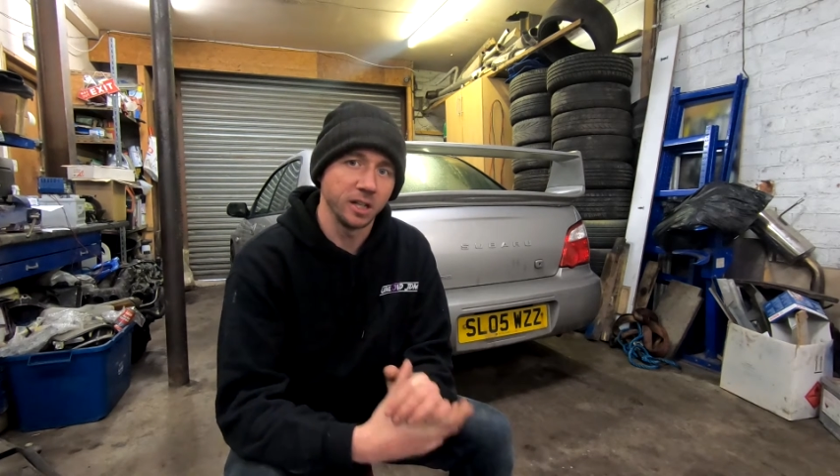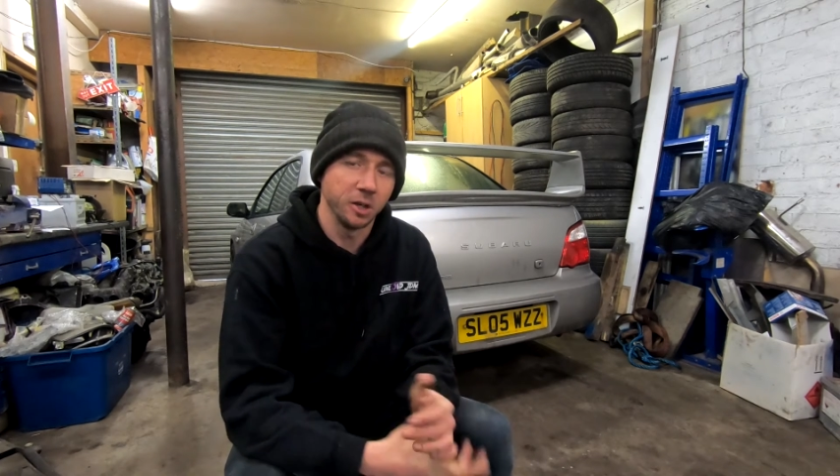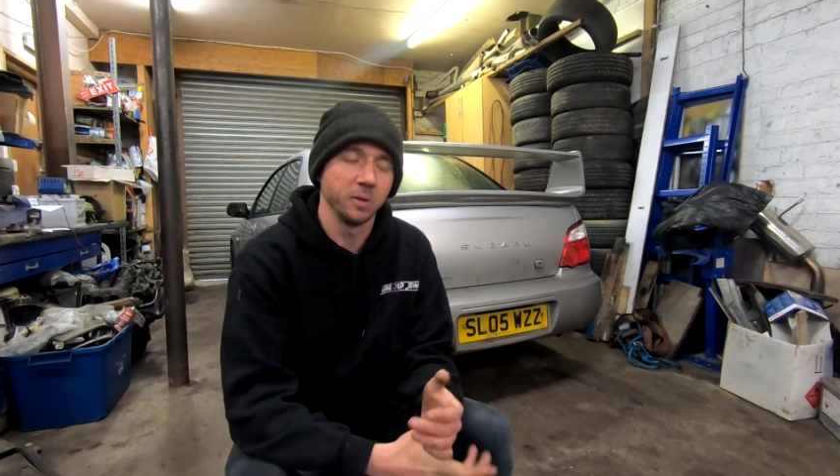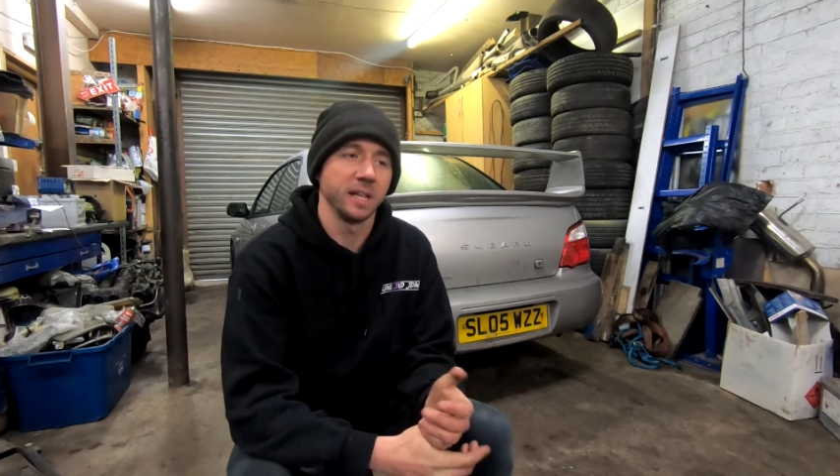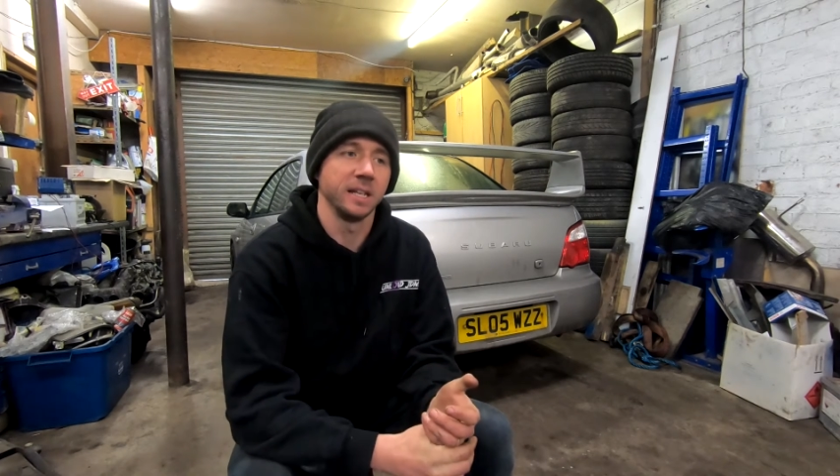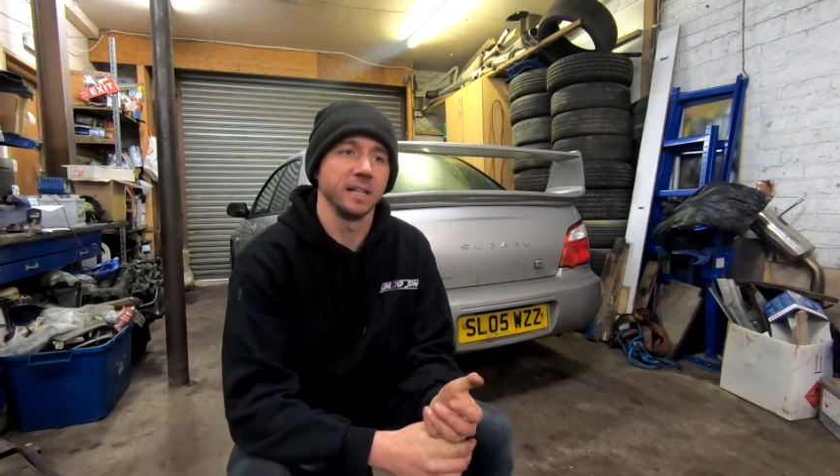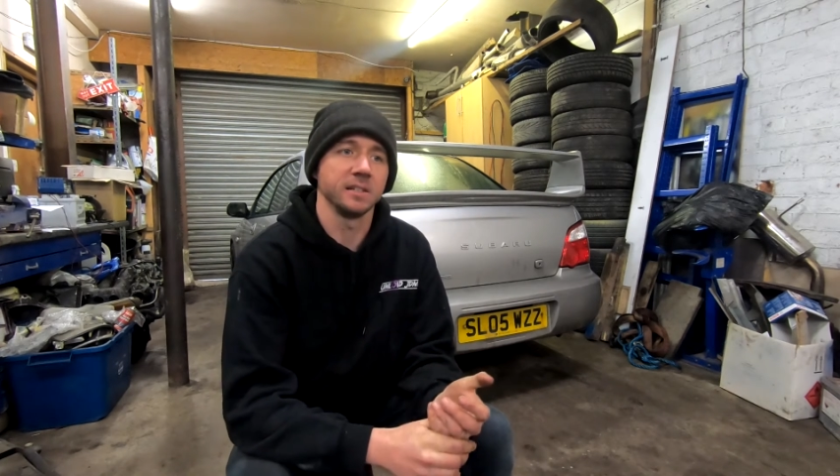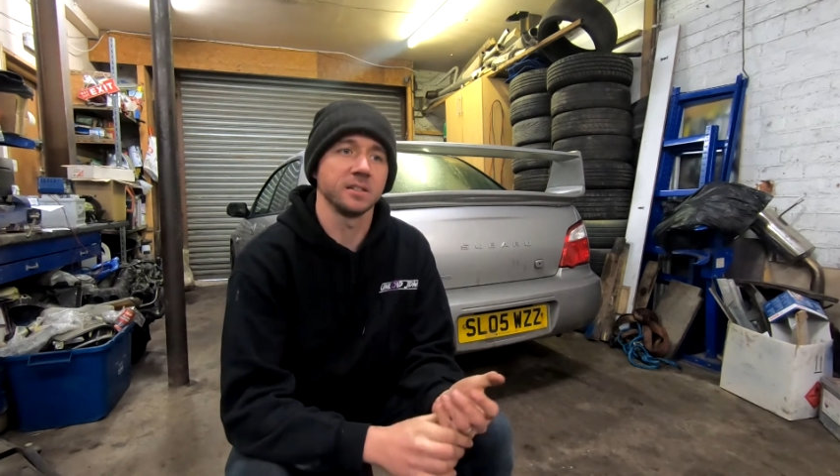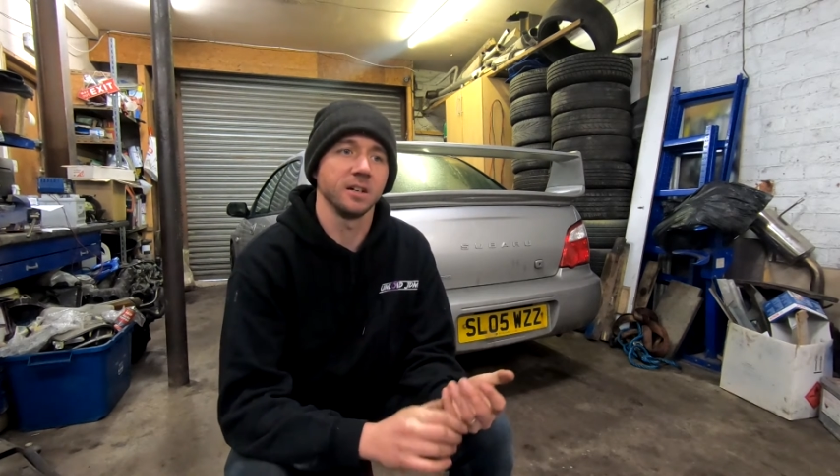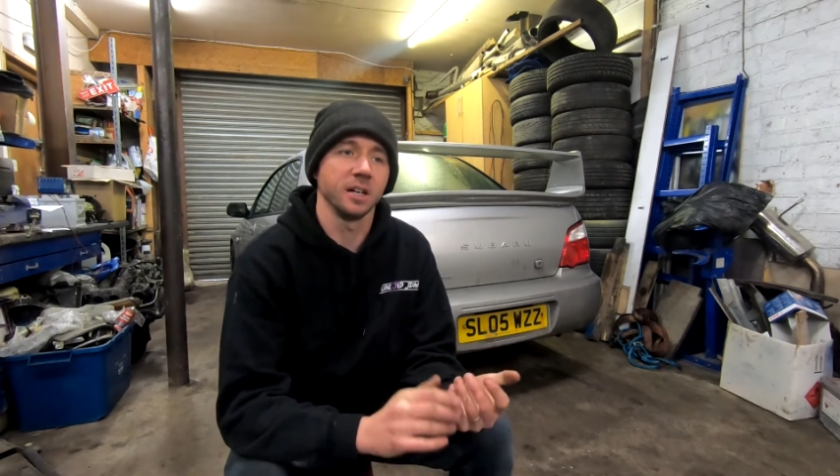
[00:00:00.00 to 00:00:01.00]
I know what the
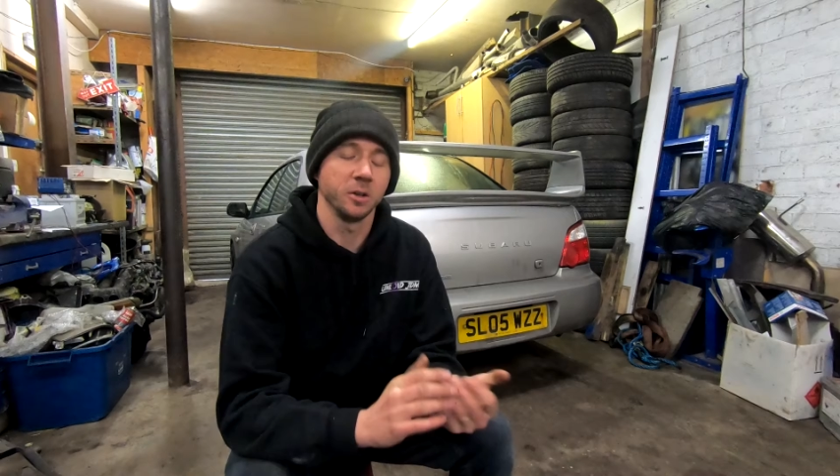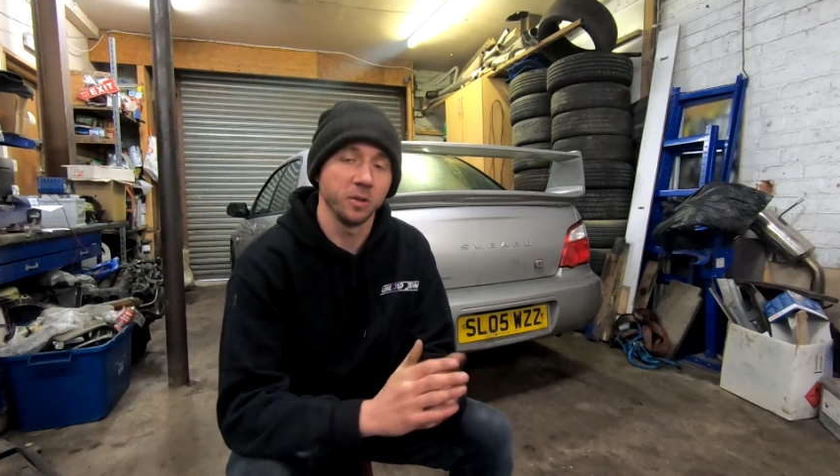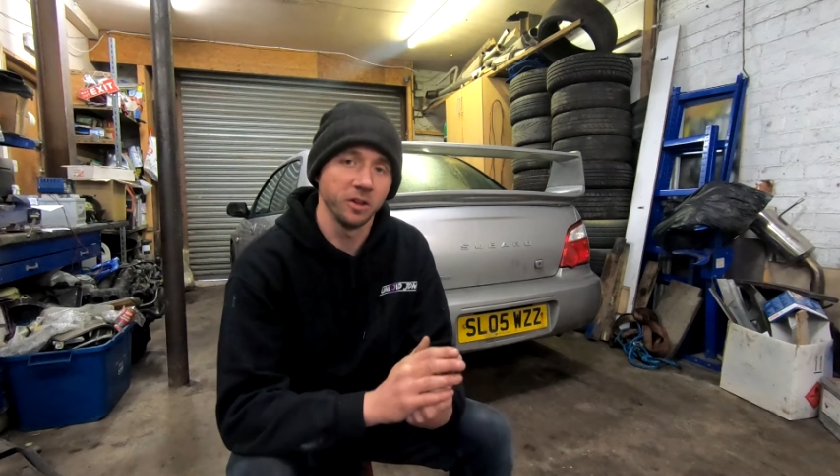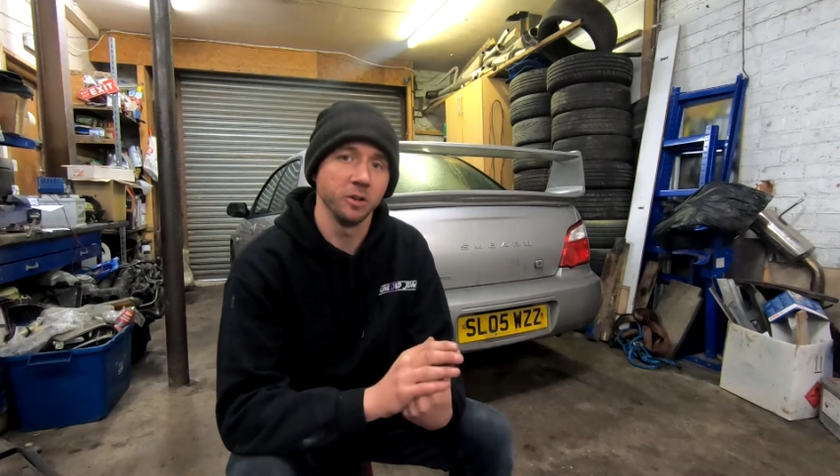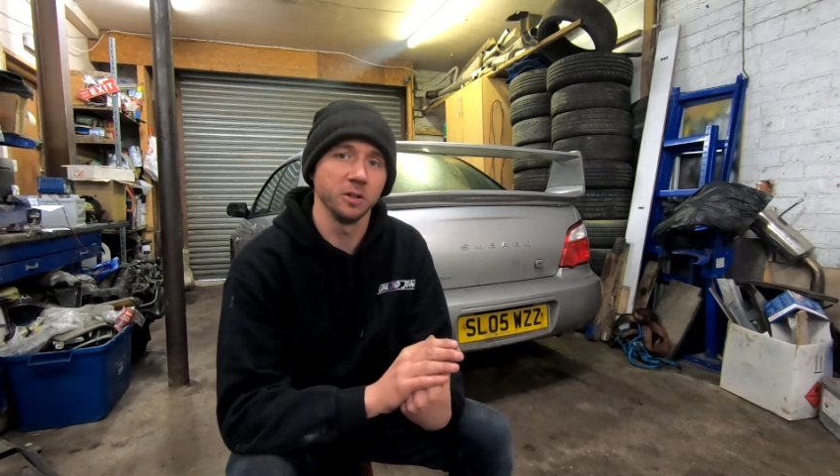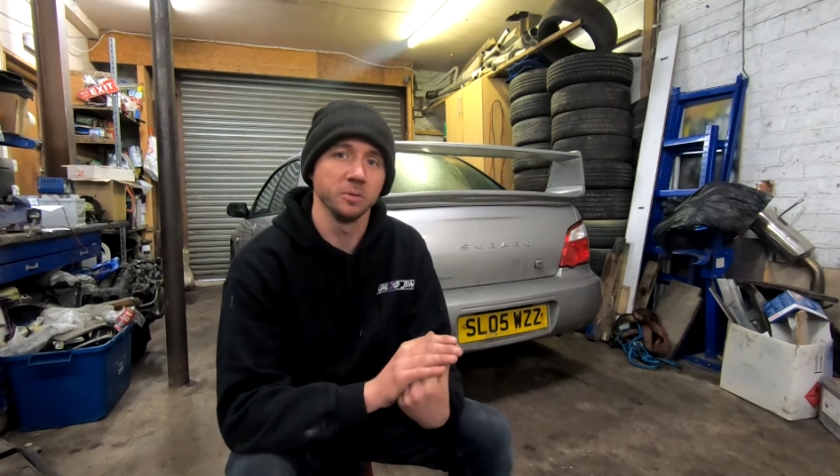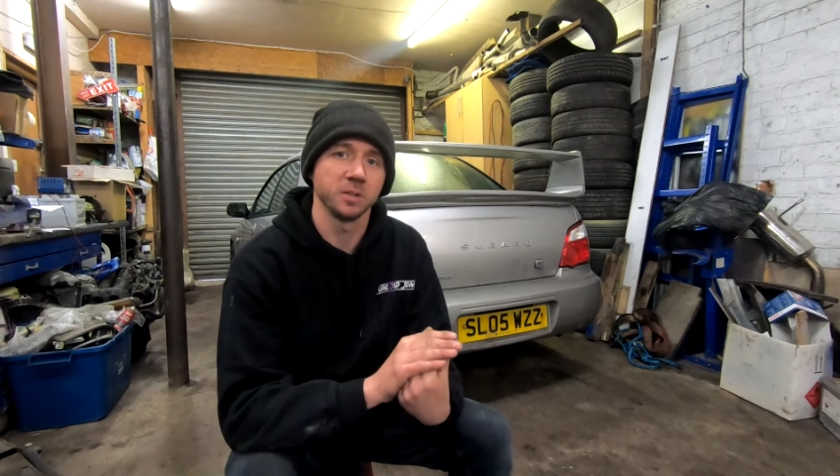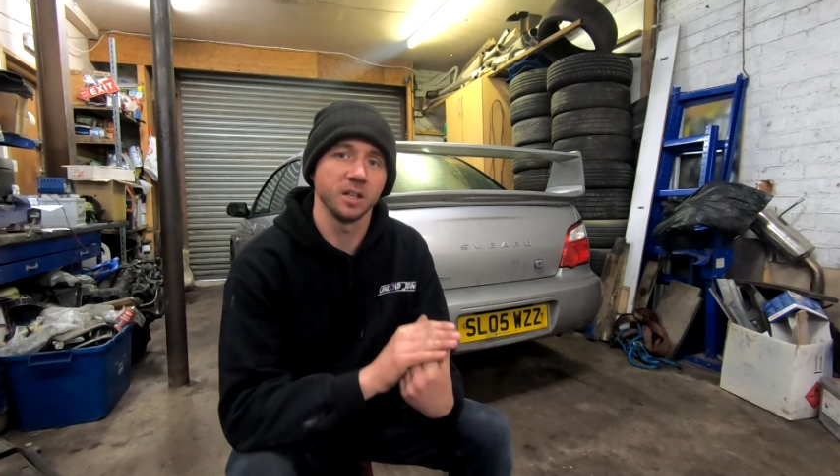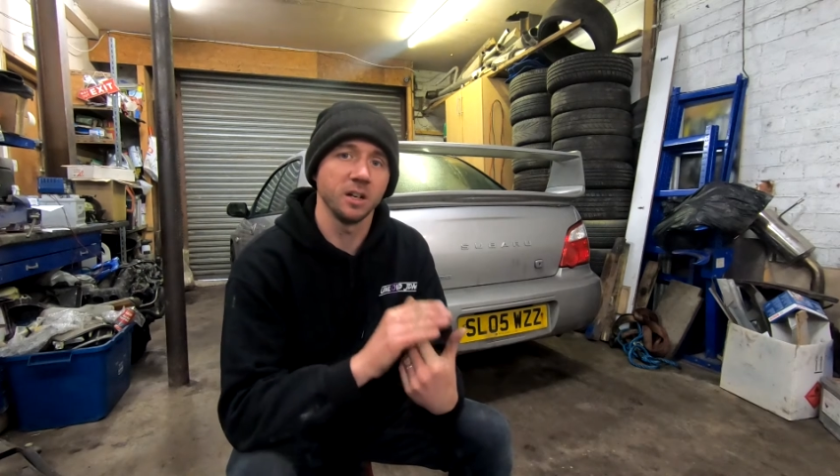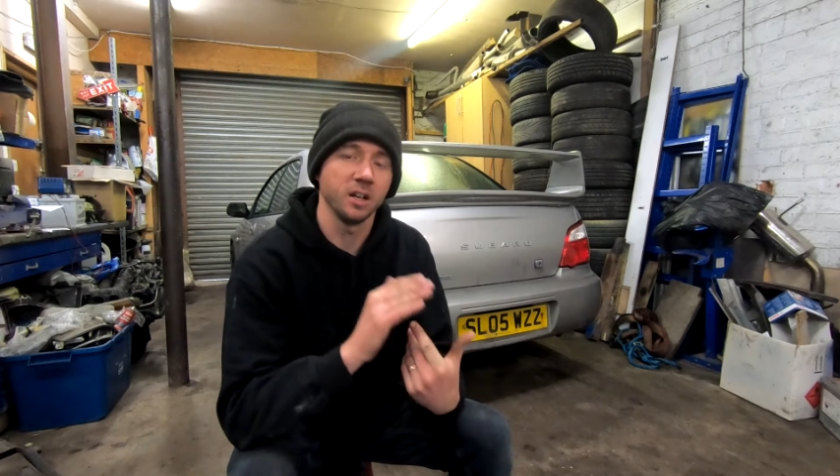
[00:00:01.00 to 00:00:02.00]
headaches are, I know what the
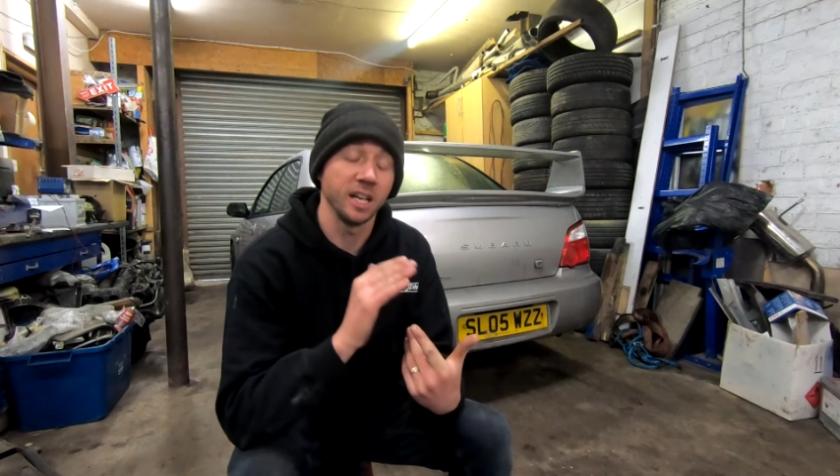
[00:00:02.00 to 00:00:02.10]
holdups are,